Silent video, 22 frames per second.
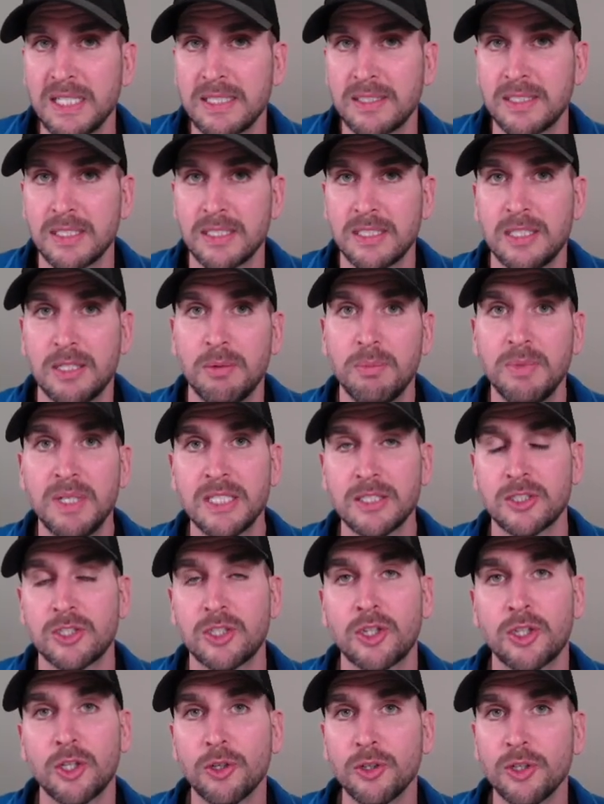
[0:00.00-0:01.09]
system is
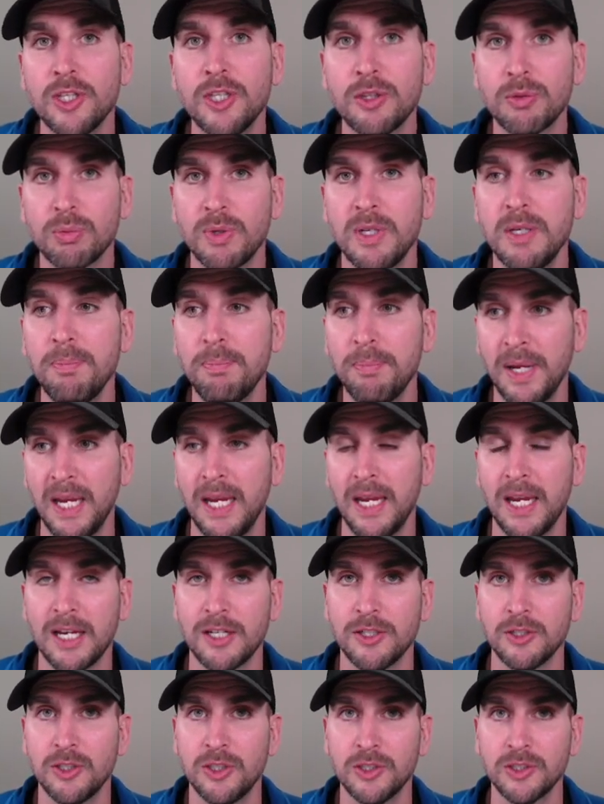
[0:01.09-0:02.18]
33
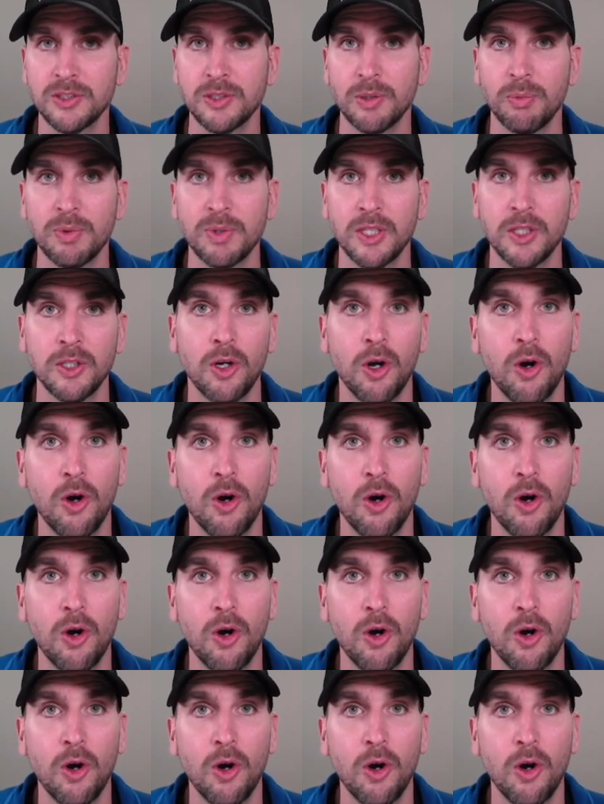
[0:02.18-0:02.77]
panels with an